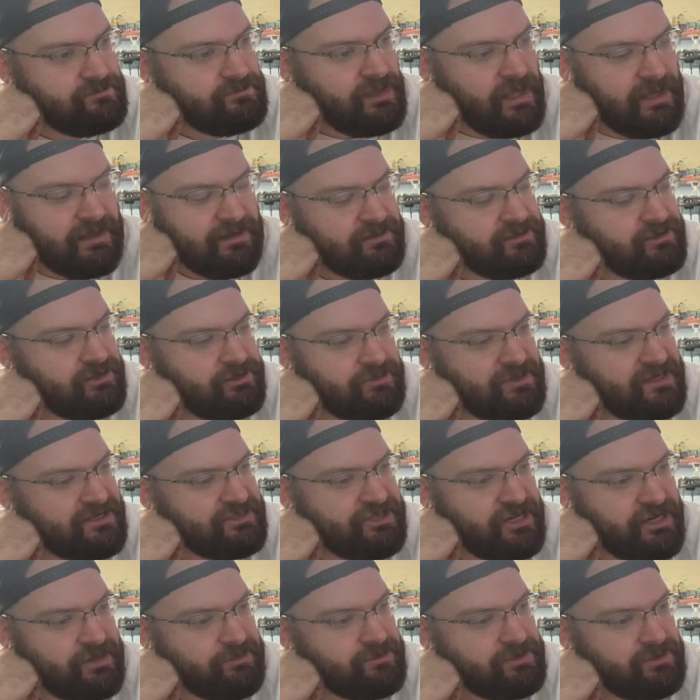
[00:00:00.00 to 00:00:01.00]
I don't know why
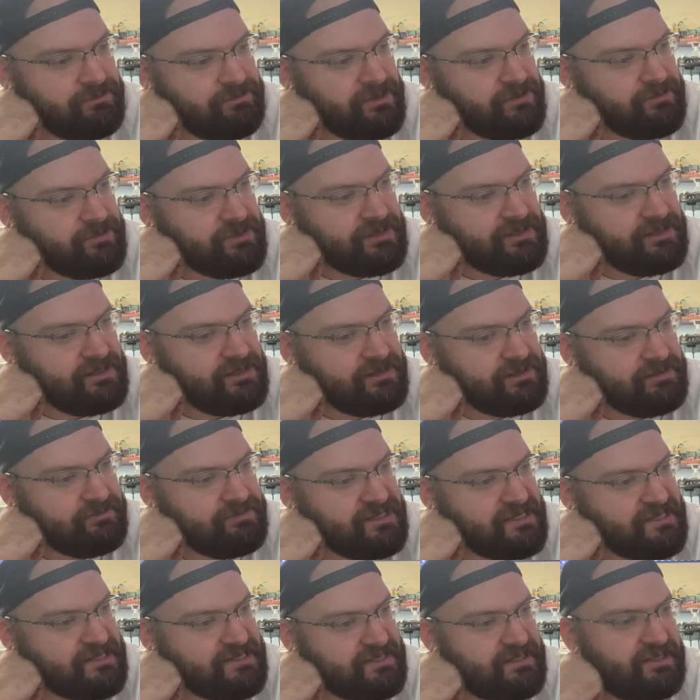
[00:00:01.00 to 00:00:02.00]
chat wouldn't be working on the
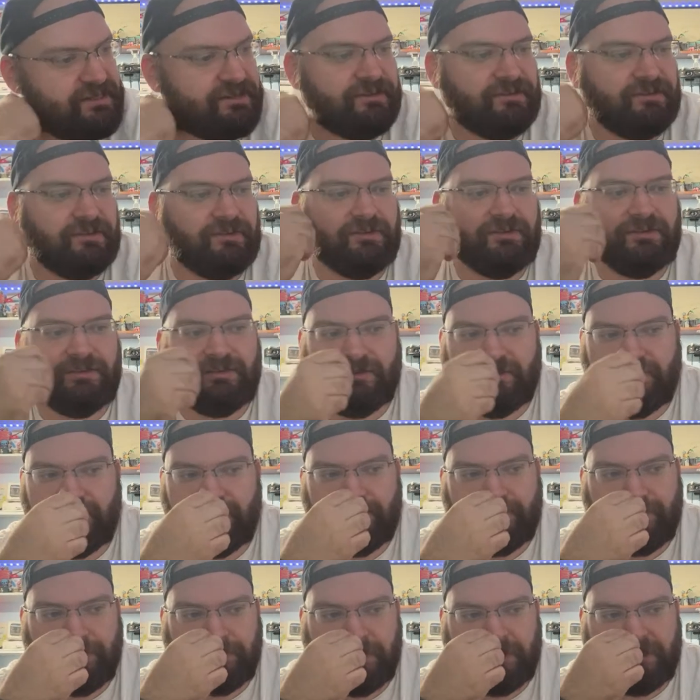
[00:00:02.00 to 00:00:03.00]
PC
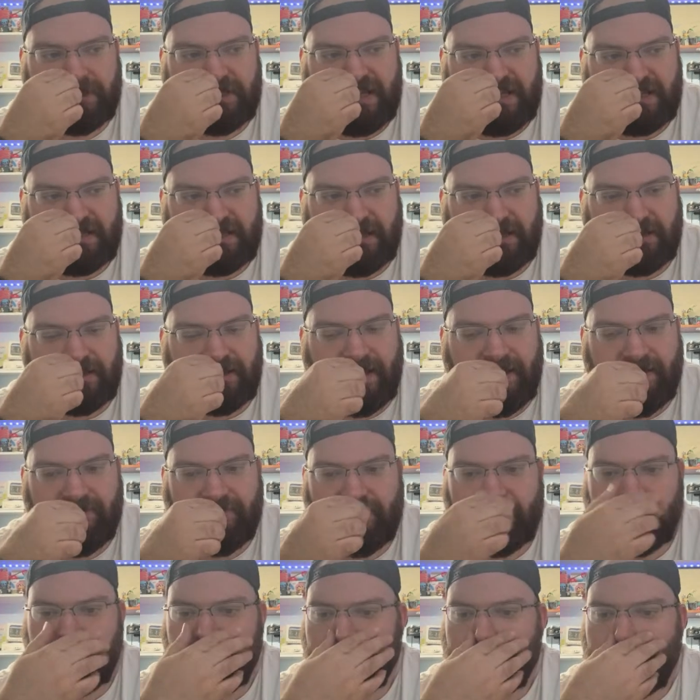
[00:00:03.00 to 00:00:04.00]
for TikTok
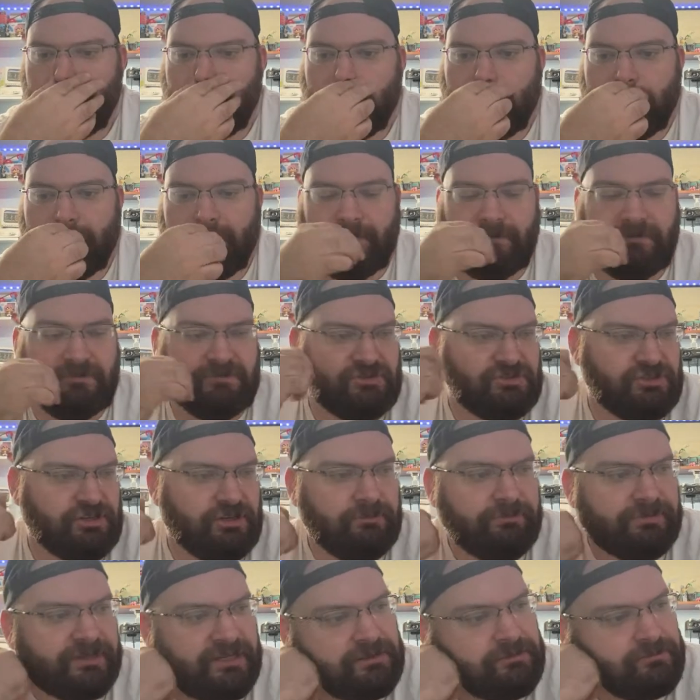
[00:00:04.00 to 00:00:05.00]
Lives.
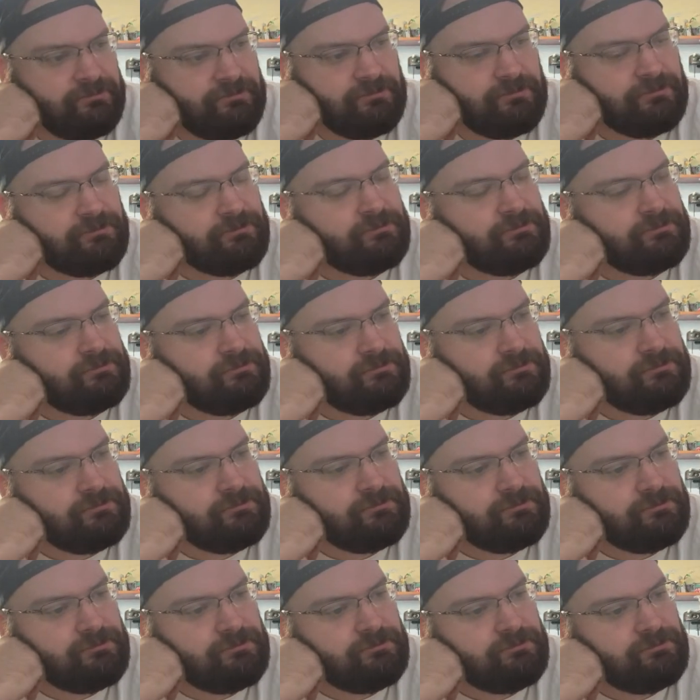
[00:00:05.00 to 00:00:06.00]
Should be.
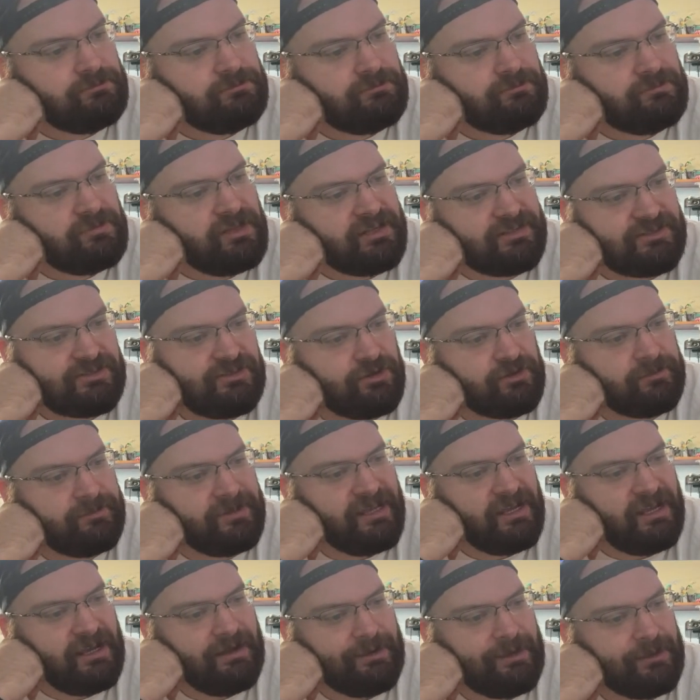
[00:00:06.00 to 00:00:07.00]
That's
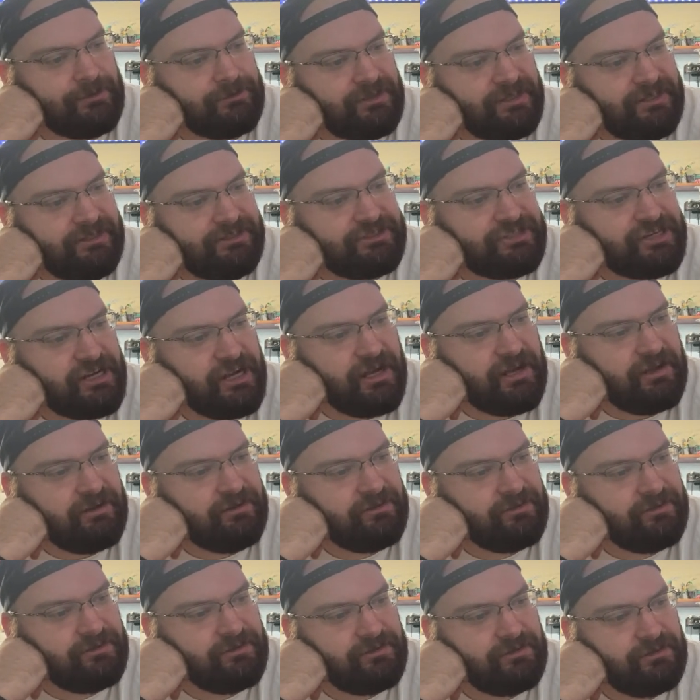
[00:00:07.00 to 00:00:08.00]
normally how I read chat.
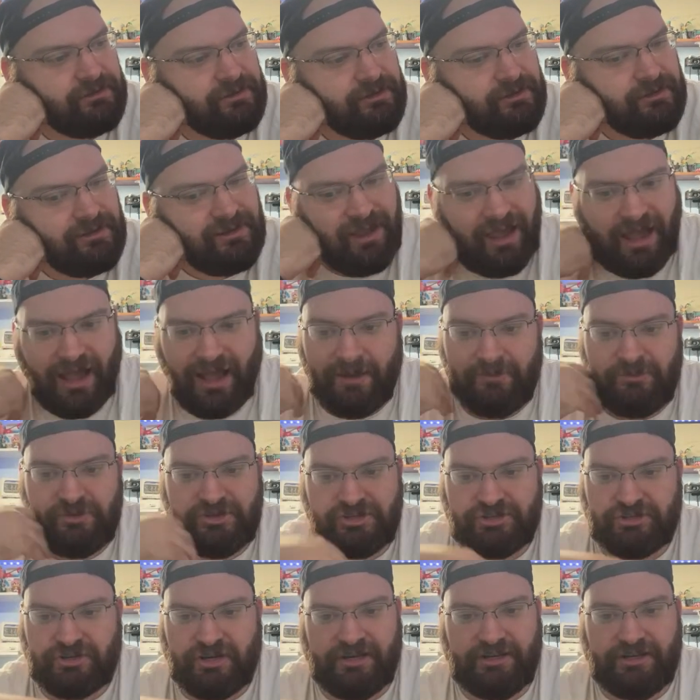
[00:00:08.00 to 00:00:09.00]
I'm
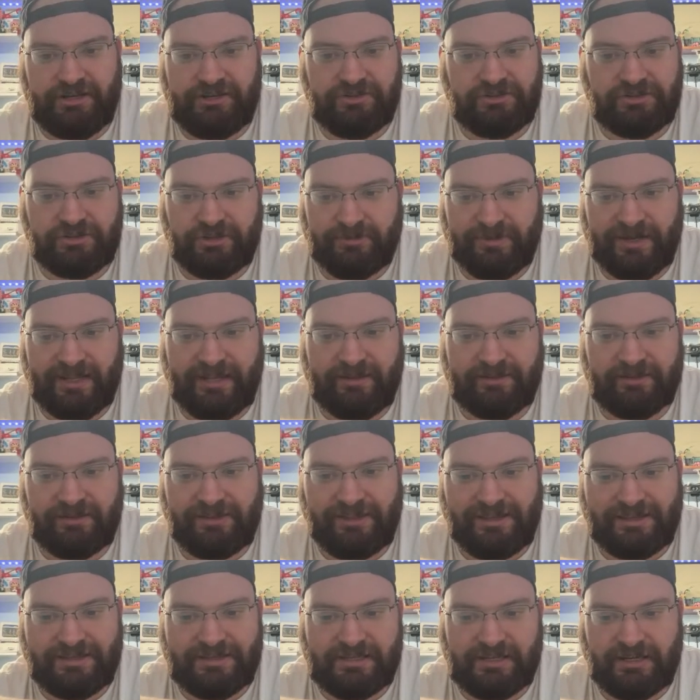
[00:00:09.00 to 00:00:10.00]
just trying to do so many other
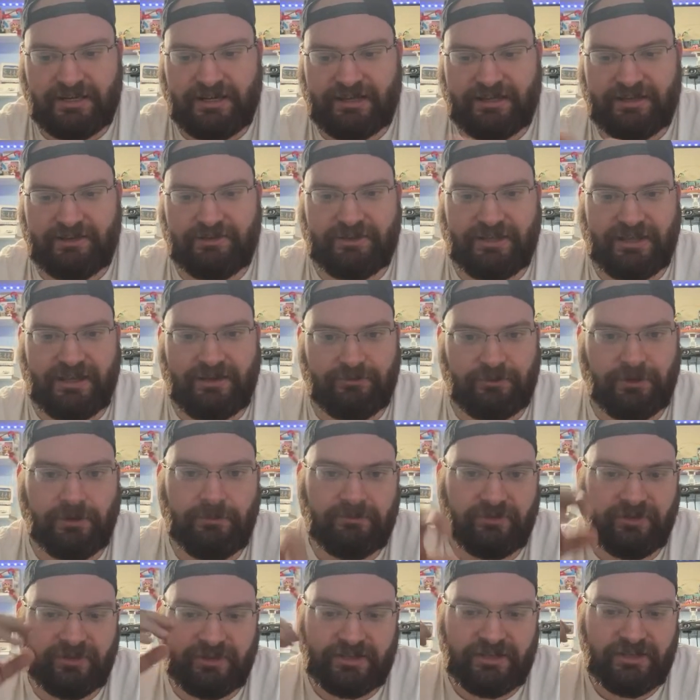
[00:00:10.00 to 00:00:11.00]
things here, I can only have
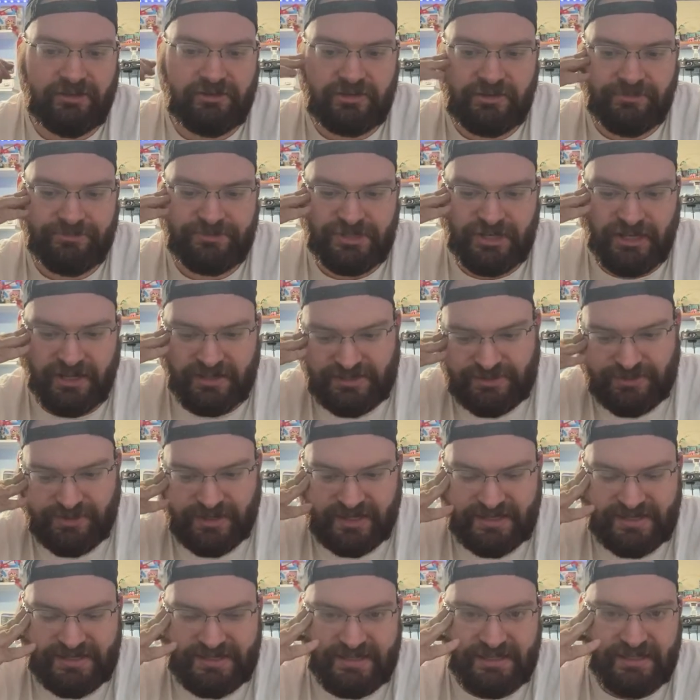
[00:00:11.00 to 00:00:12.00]
room for the YouTube chat so I
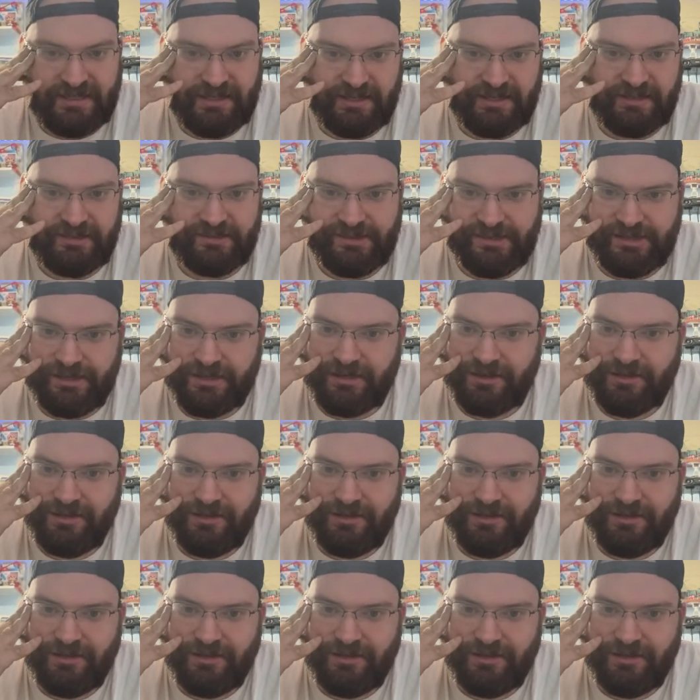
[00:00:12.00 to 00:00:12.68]
can see it easier.